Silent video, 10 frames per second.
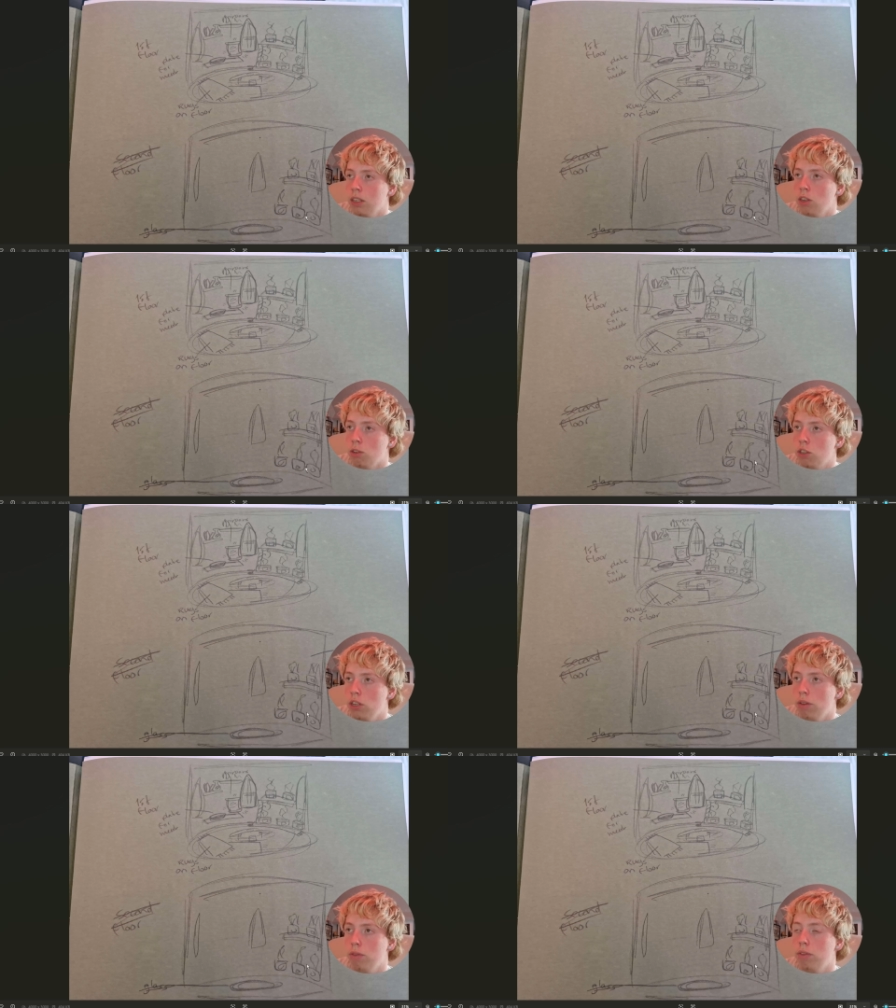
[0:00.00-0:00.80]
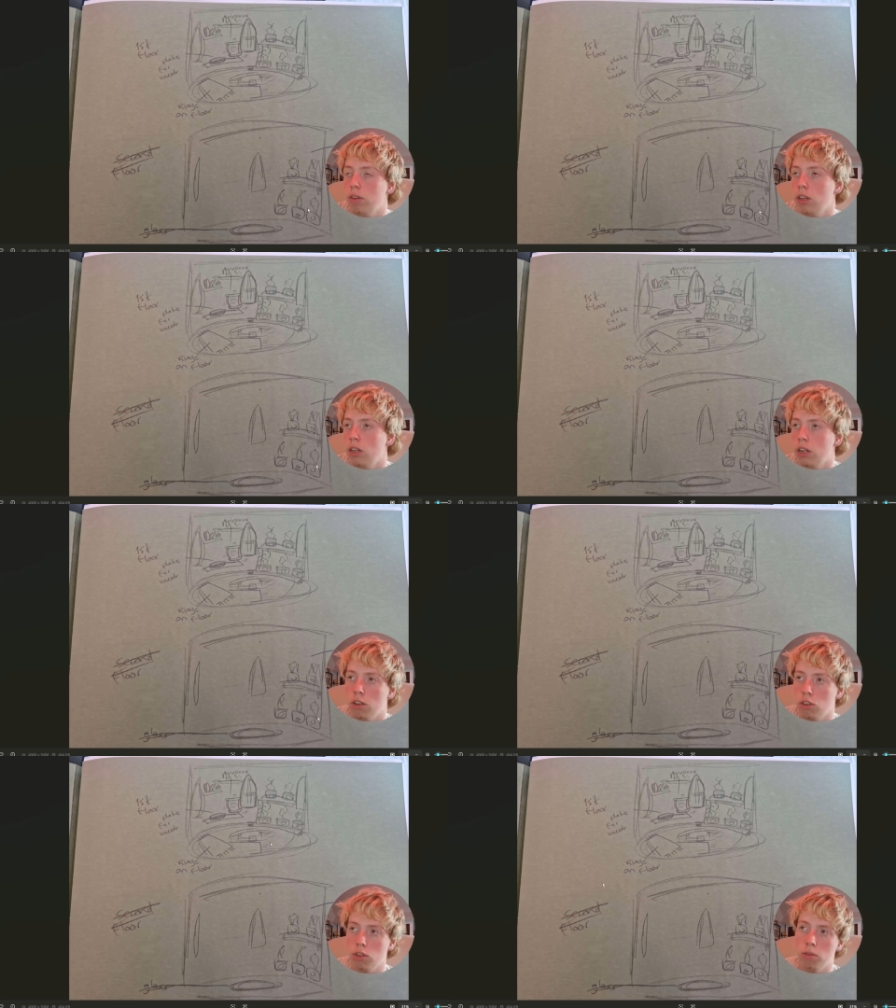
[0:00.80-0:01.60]
your stuff,
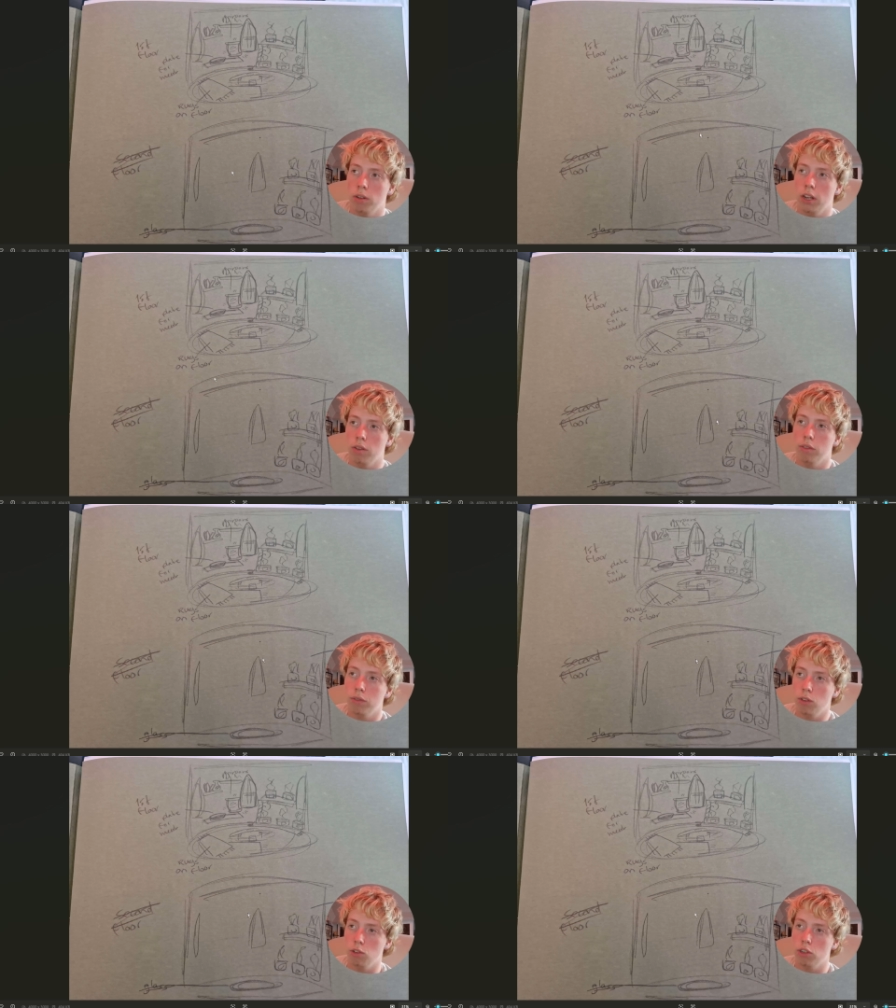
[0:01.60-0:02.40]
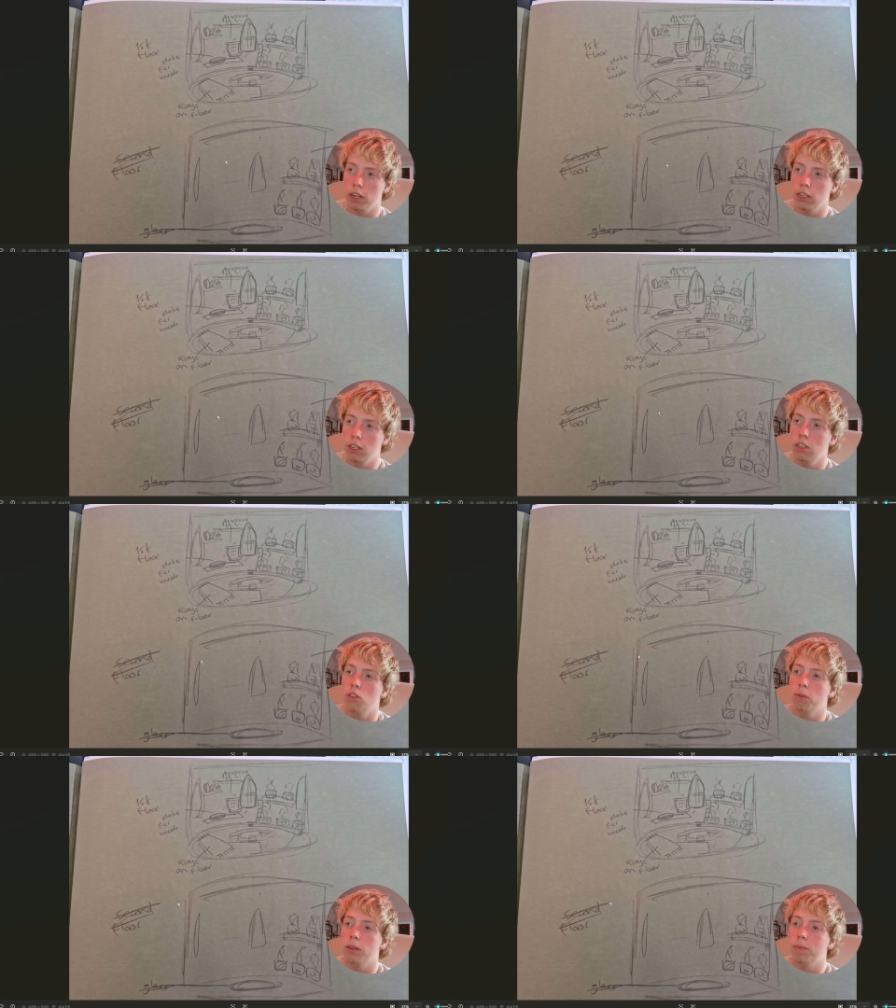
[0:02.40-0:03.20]
also kind of a future idea
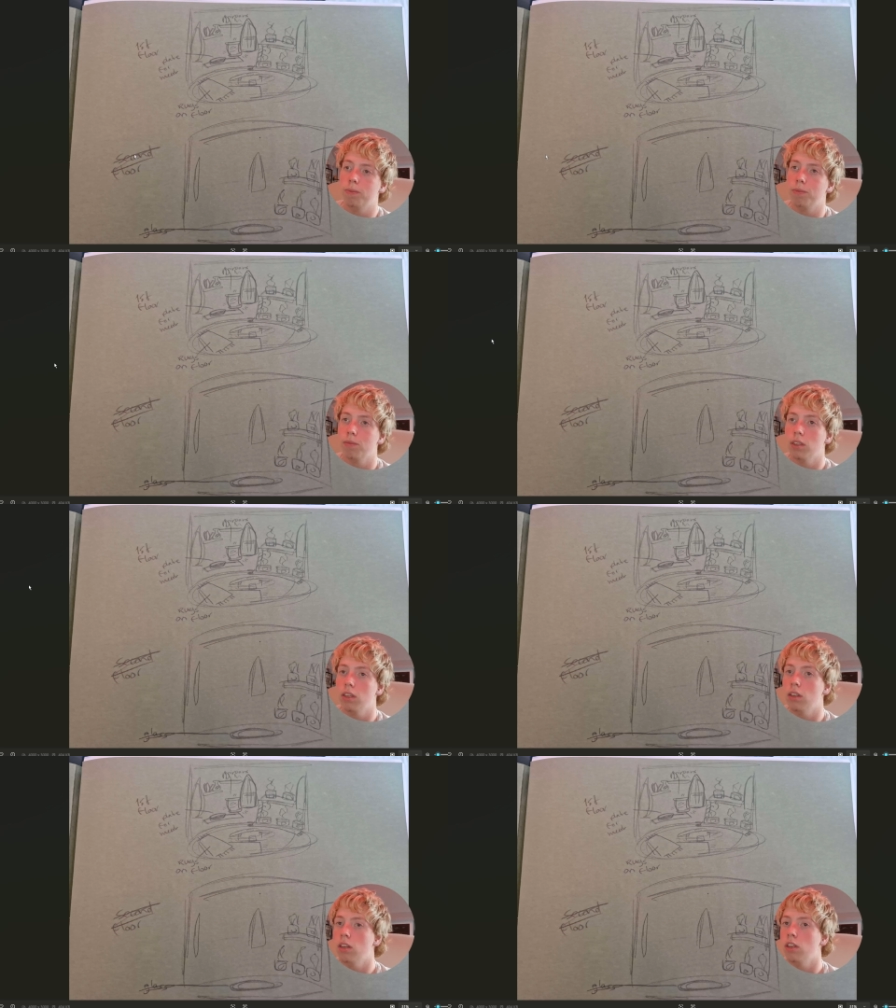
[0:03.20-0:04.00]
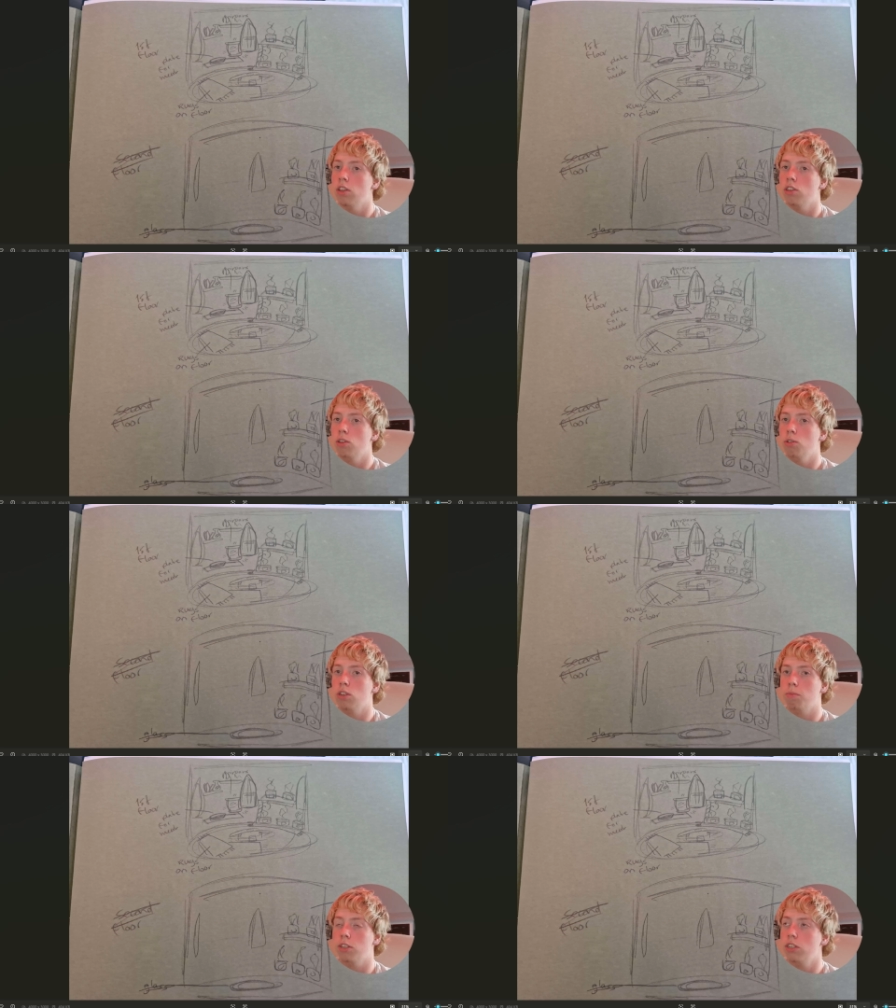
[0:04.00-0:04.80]
as well. So
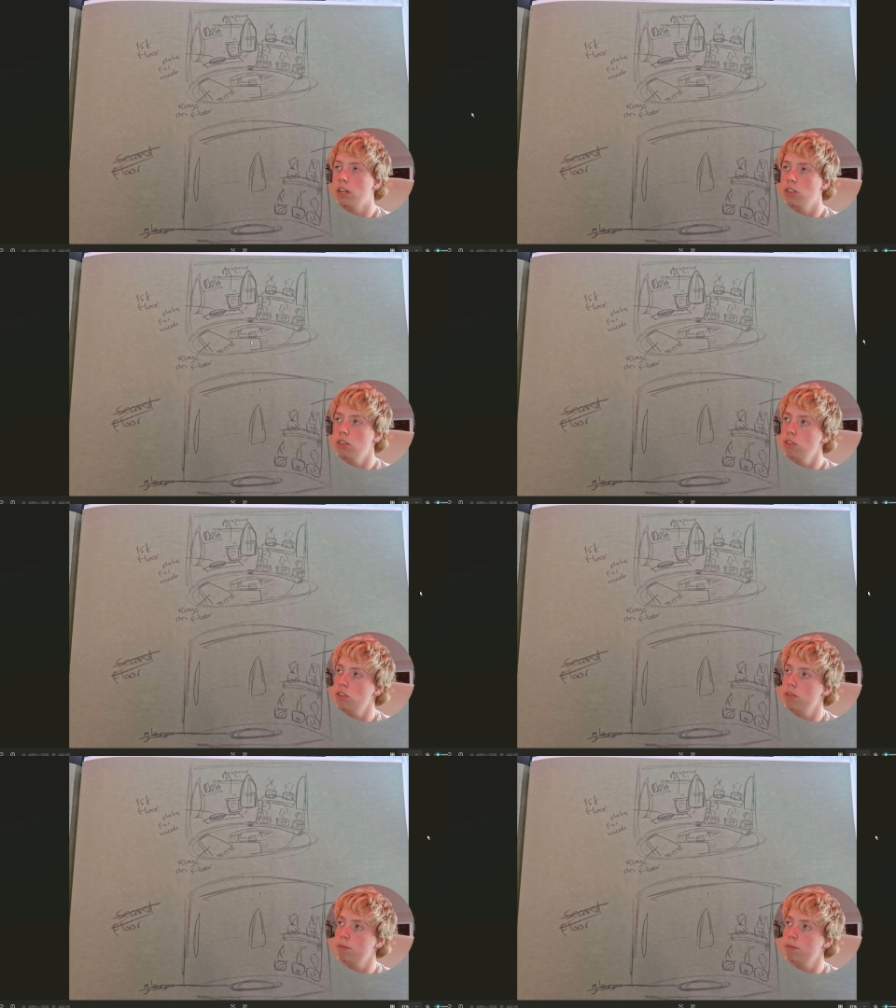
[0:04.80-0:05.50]
those are my sketches.